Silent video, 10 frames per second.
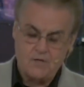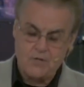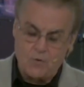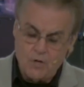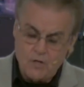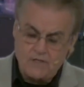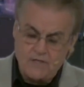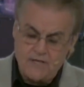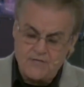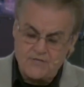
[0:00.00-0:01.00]
So
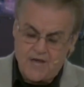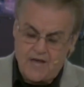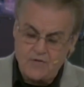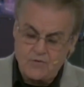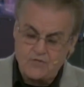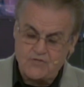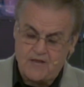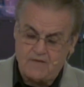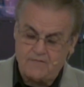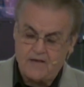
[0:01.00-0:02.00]
look inside
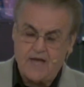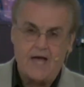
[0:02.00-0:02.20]
yourself